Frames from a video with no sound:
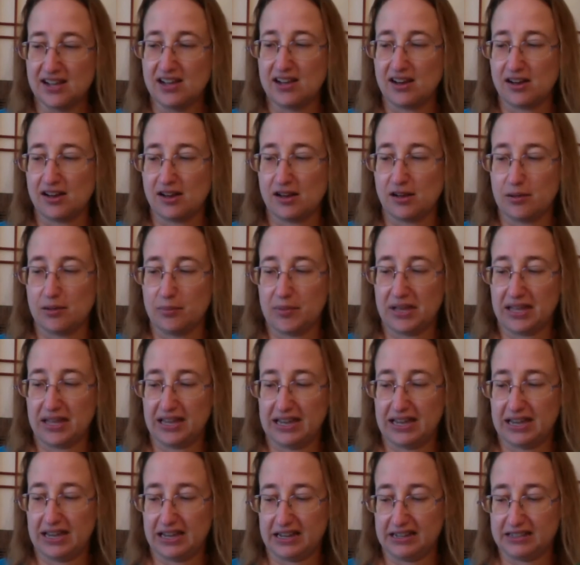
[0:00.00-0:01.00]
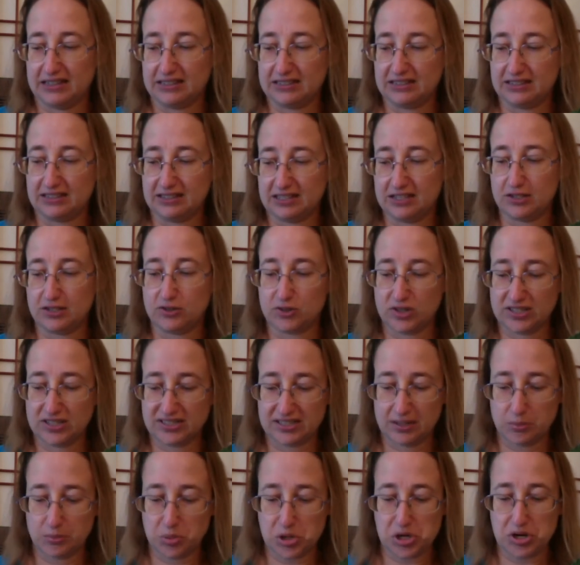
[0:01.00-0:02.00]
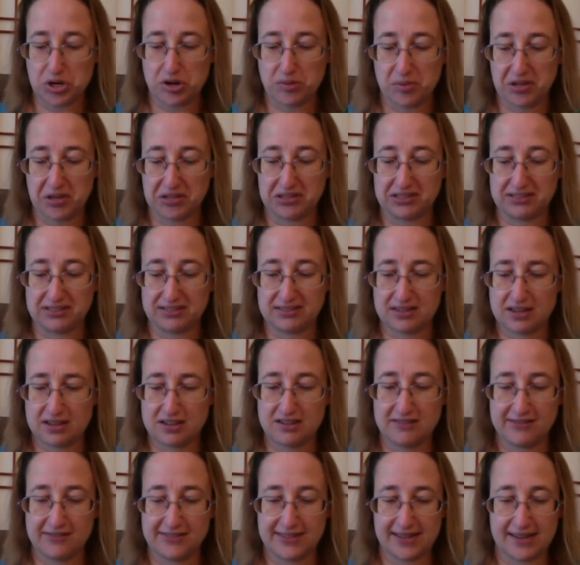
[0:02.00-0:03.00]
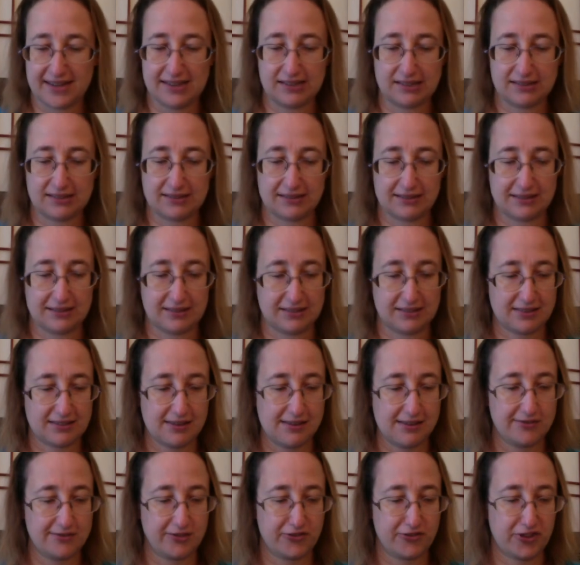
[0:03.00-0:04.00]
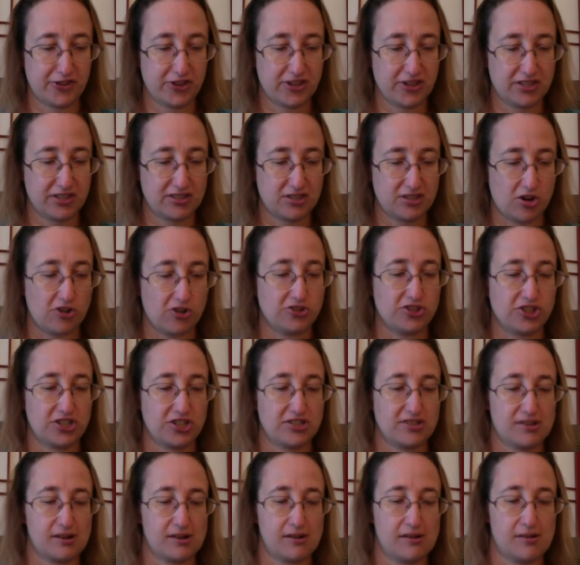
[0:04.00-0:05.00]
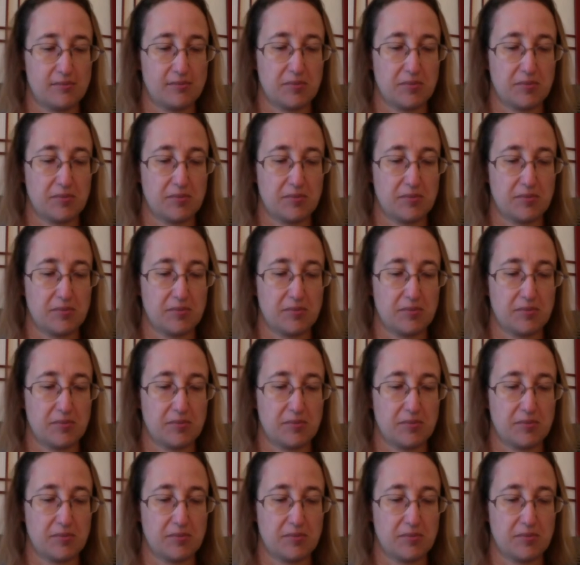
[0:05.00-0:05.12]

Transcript: And the interesting part about the sleeves is the sleeves for this are just